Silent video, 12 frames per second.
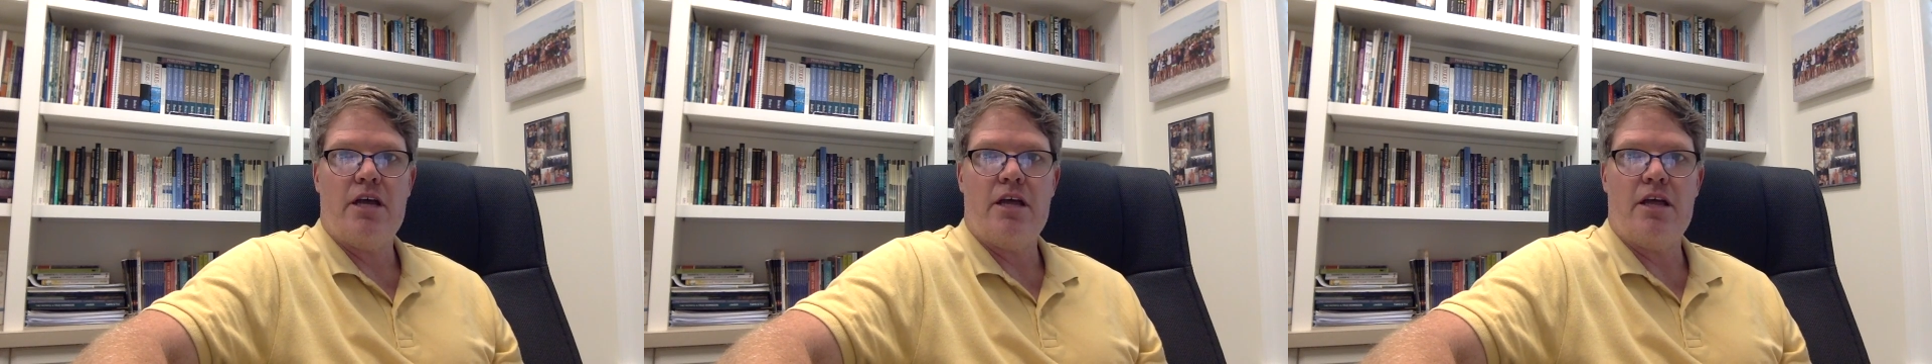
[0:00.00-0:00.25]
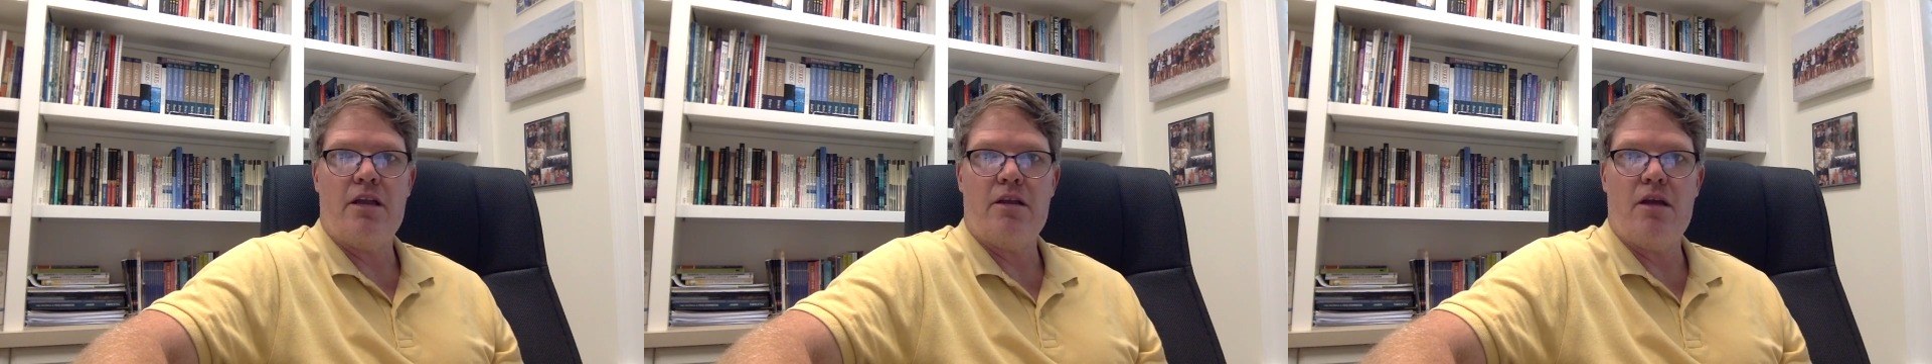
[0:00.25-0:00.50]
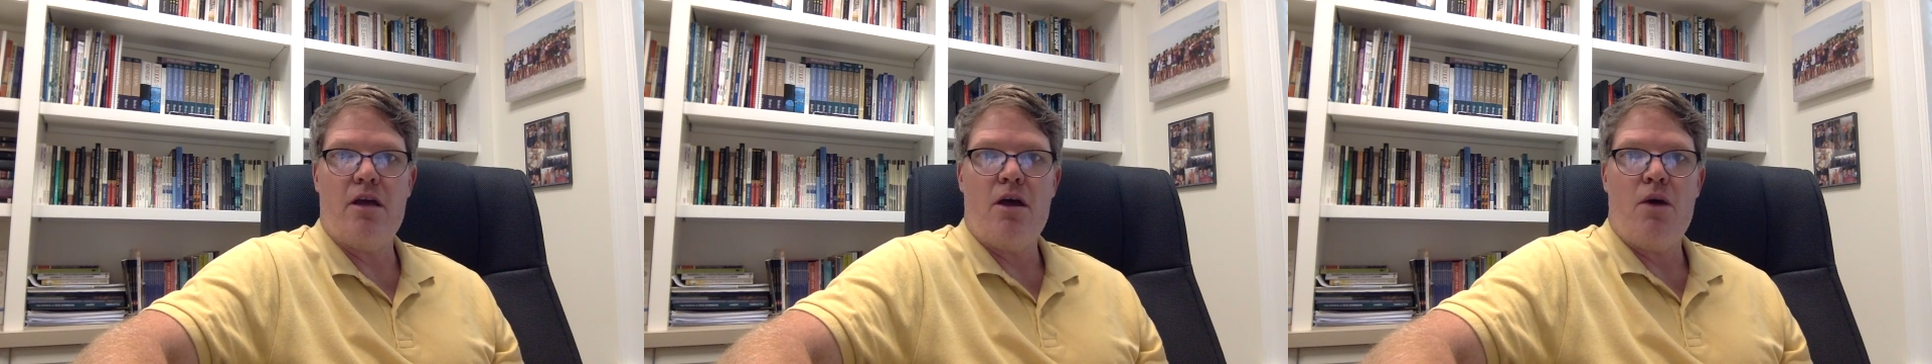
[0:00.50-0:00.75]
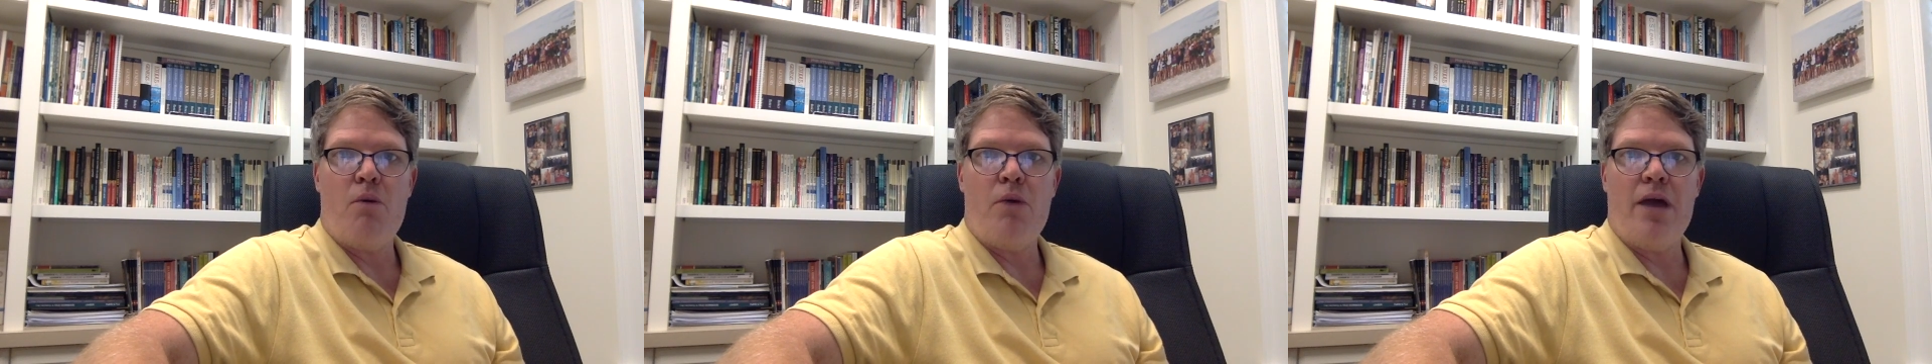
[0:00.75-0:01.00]
and
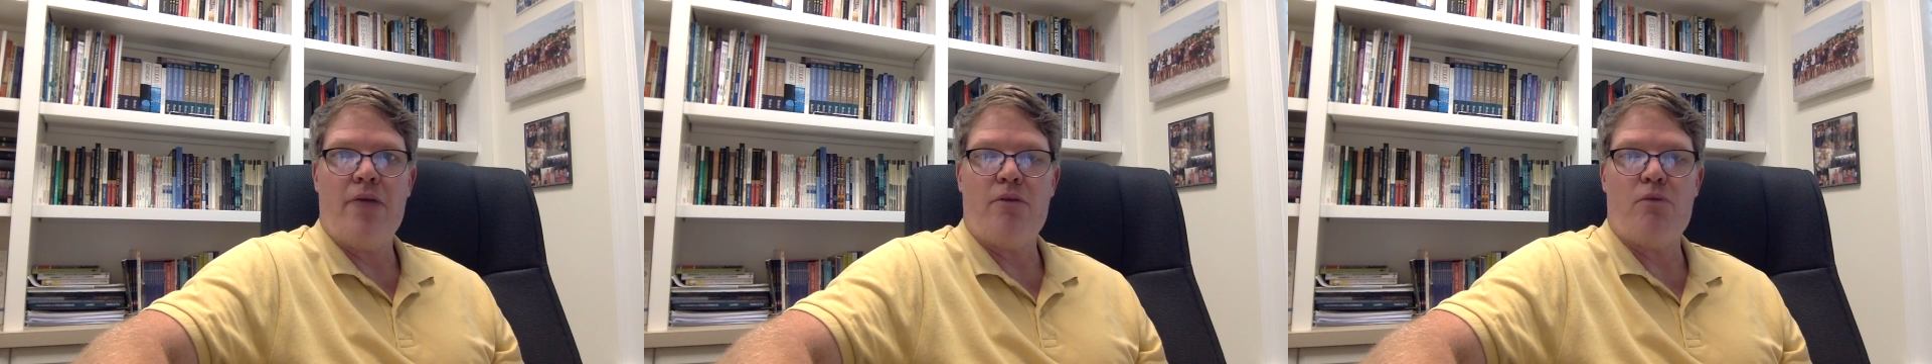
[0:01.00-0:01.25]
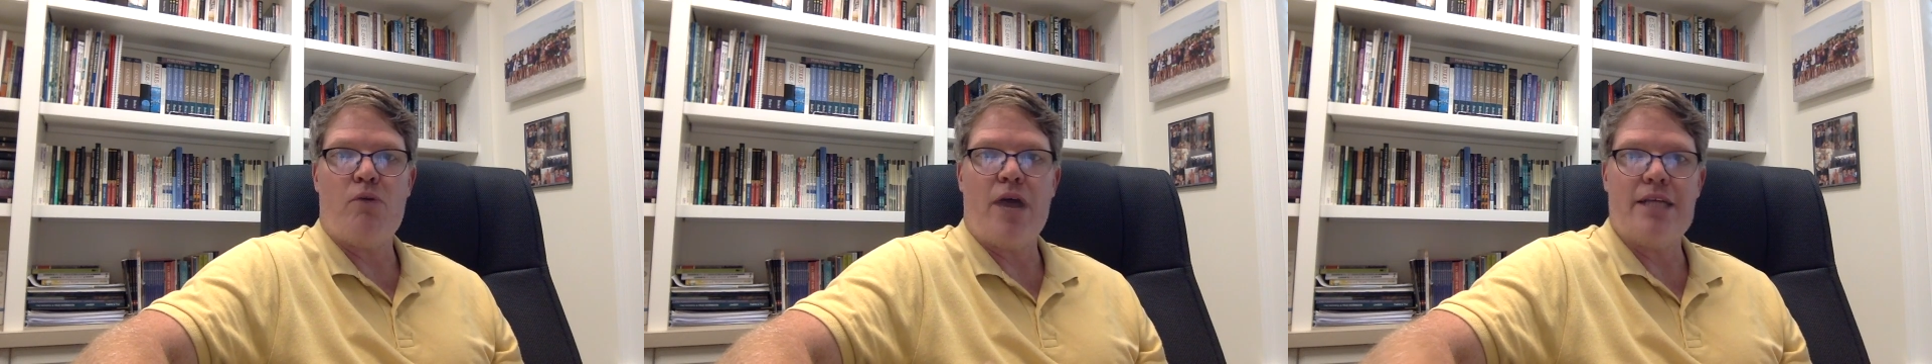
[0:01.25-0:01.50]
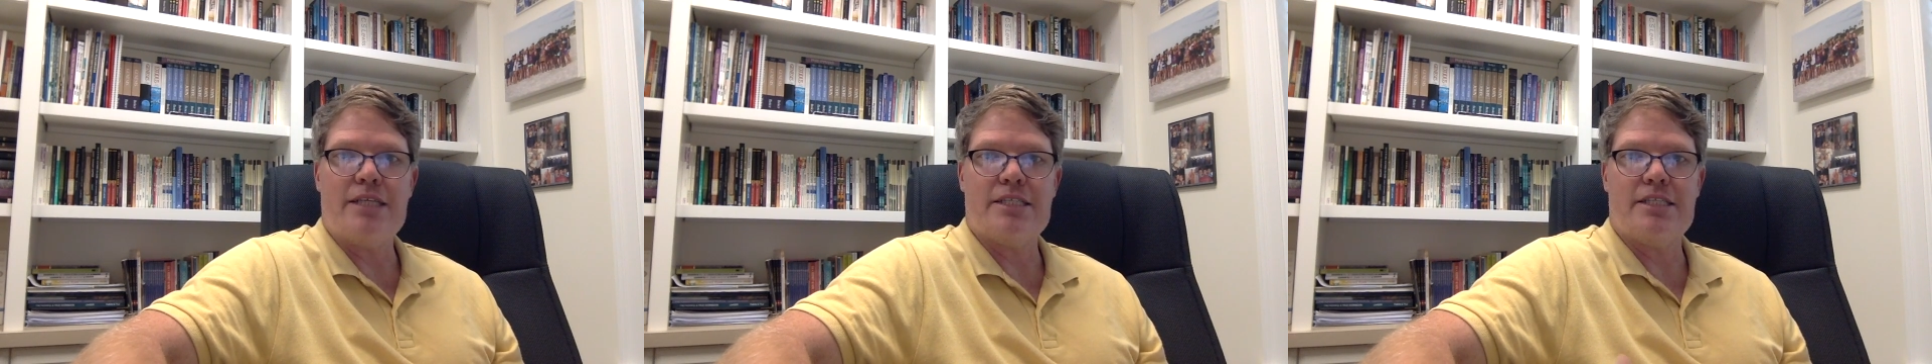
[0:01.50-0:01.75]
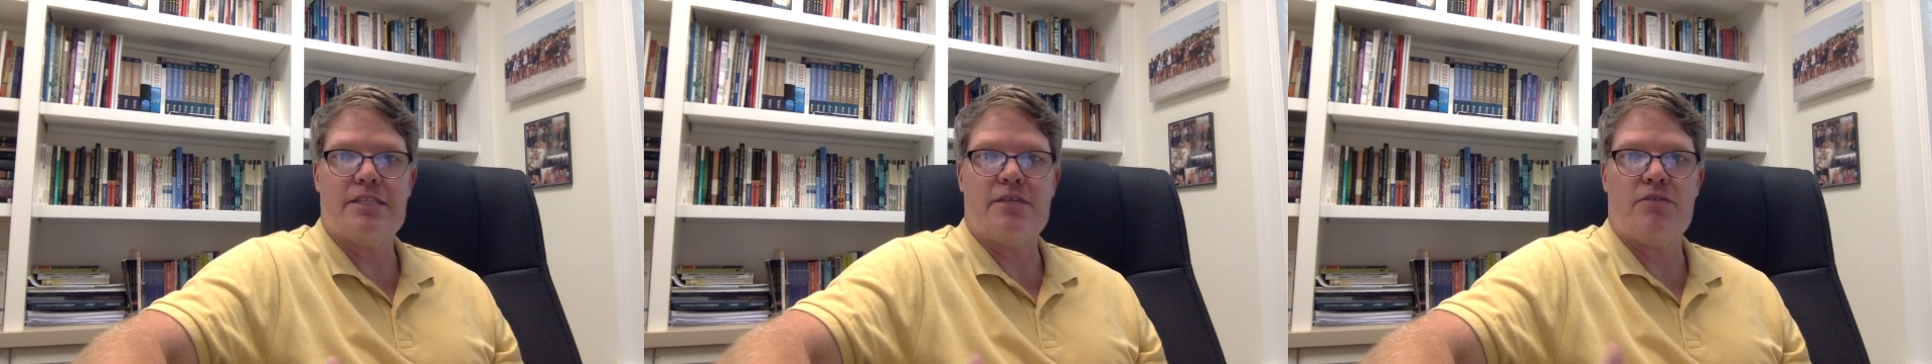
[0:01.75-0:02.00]
we have the
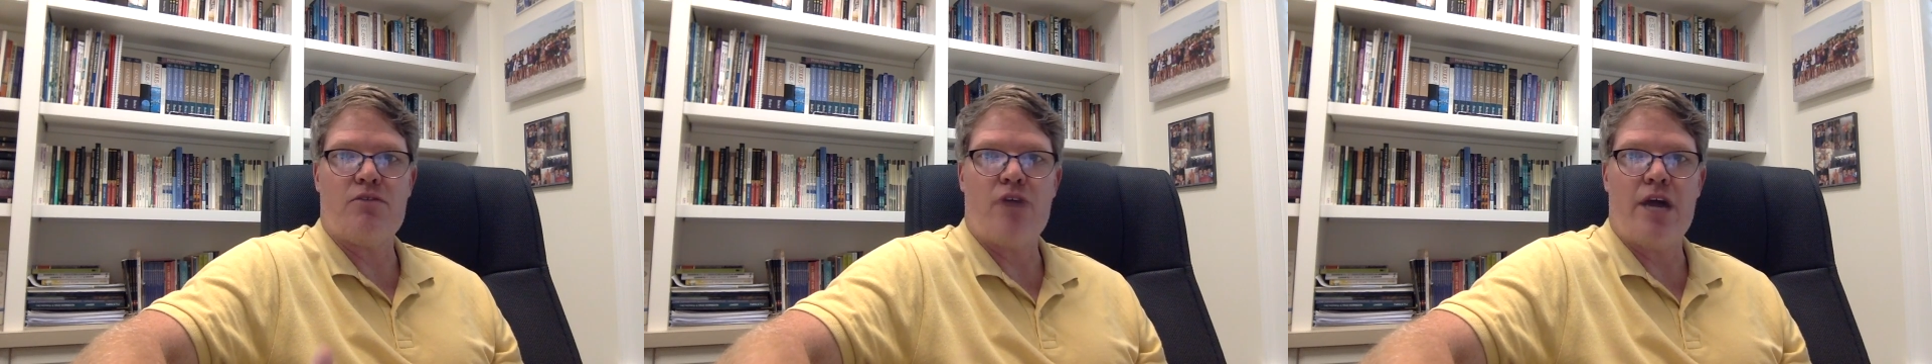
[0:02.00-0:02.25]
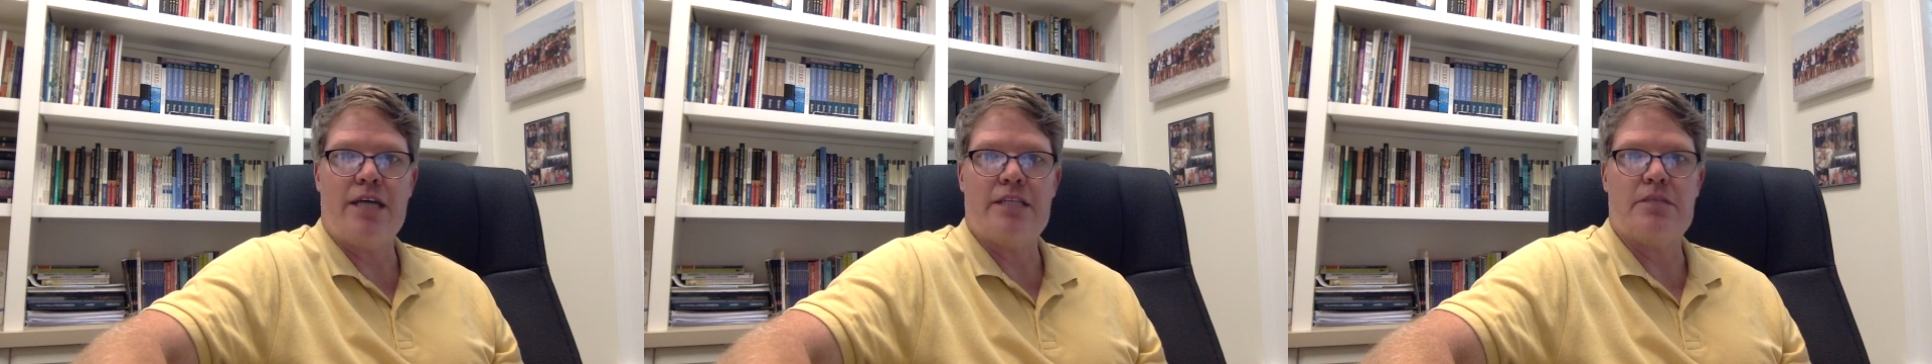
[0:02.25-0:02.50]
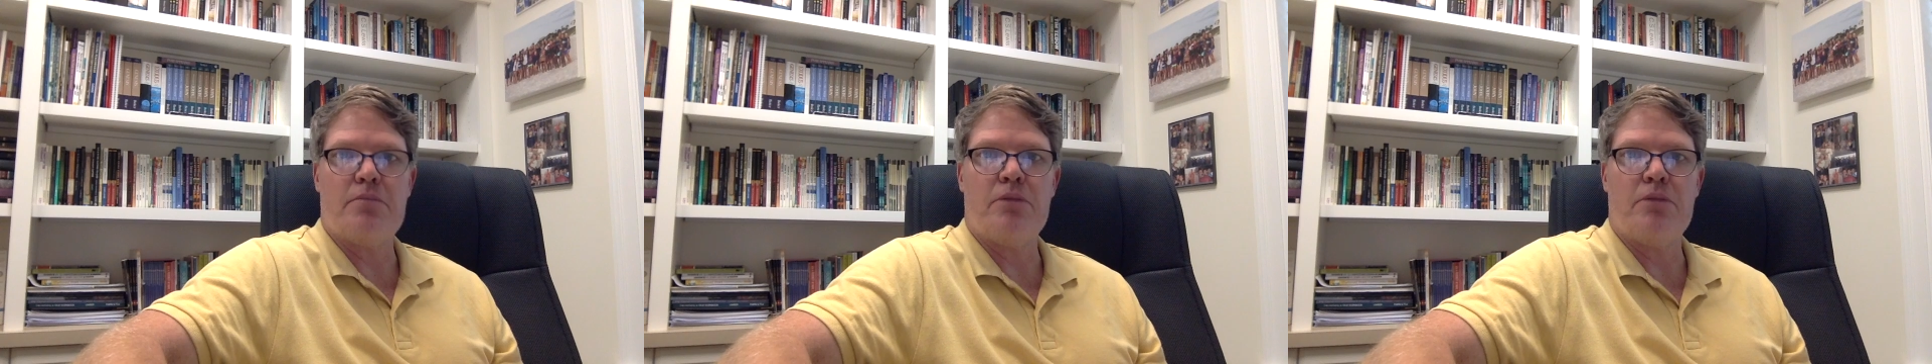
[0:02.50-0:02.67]
righteousness of Christ